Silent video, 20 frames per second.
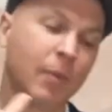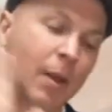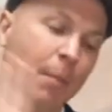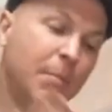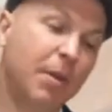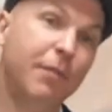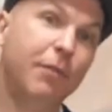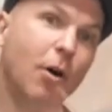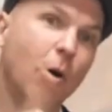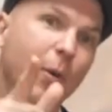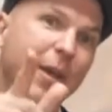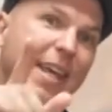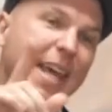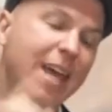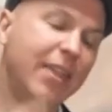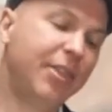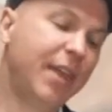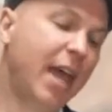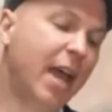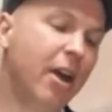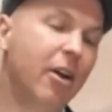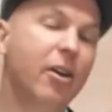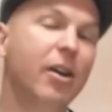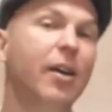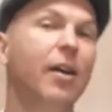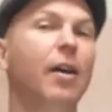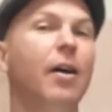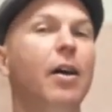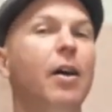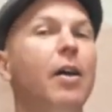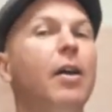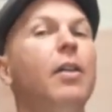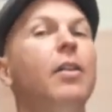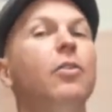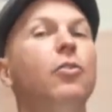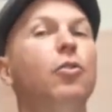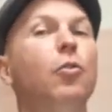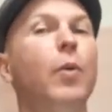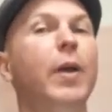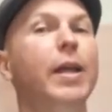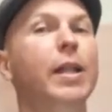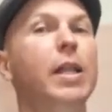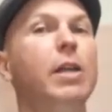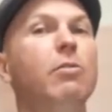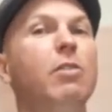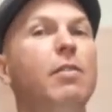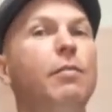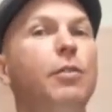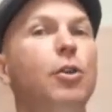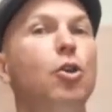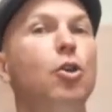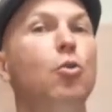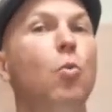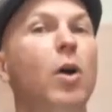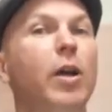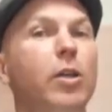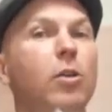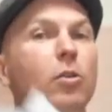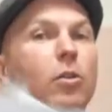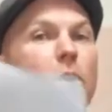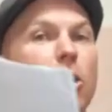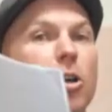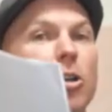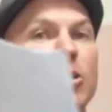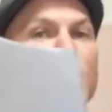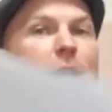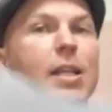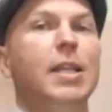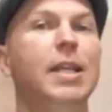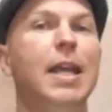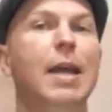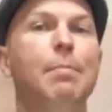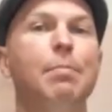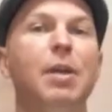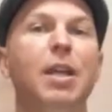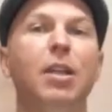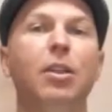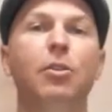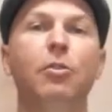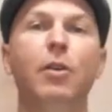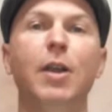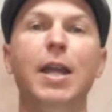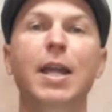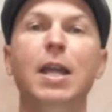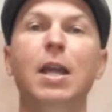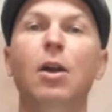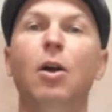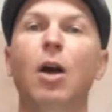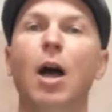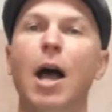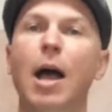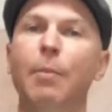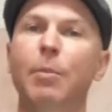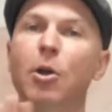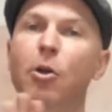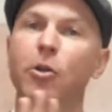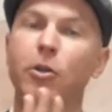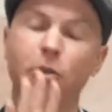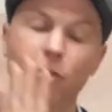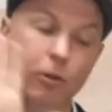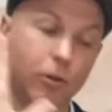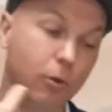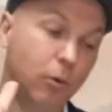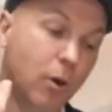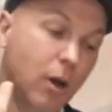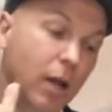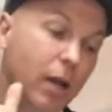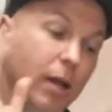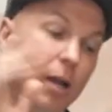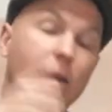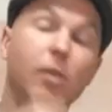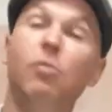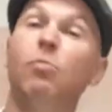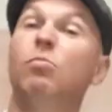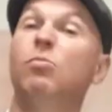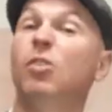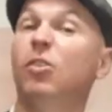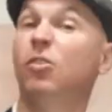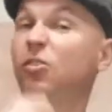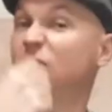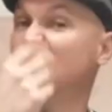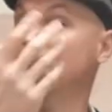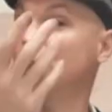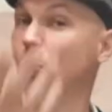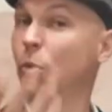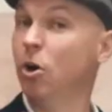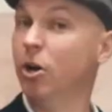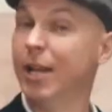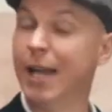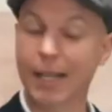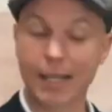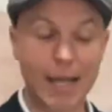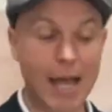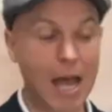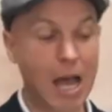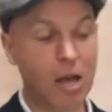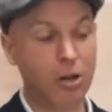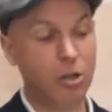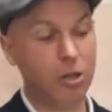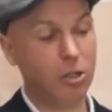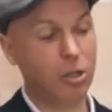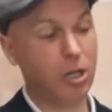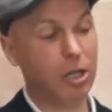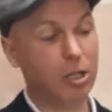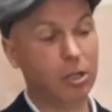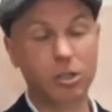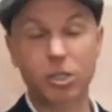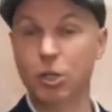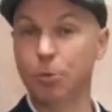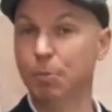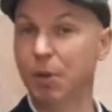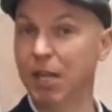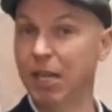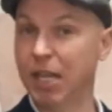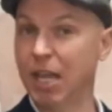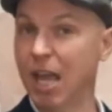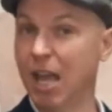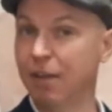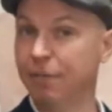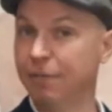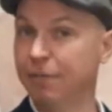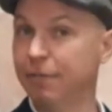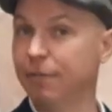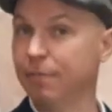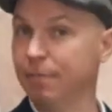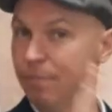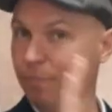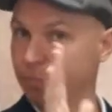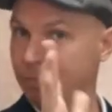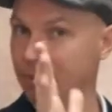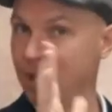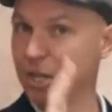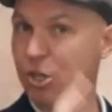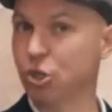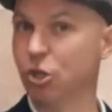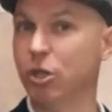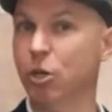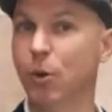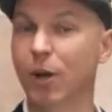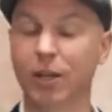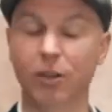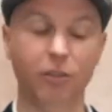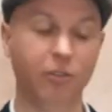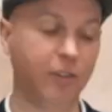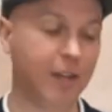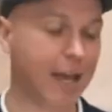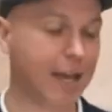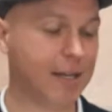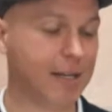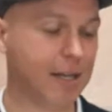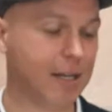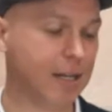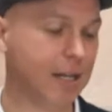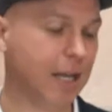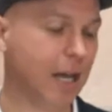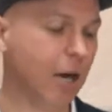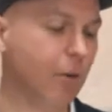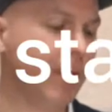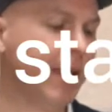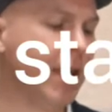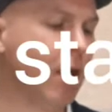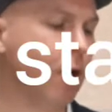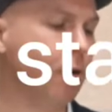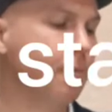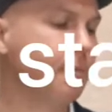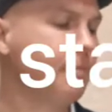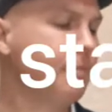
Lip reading: Before we get there, let's quickly review what you learned in the MP3. I'm going to just say the word out loud. You're going to look at your PDF, make sure you understand it. Here we go.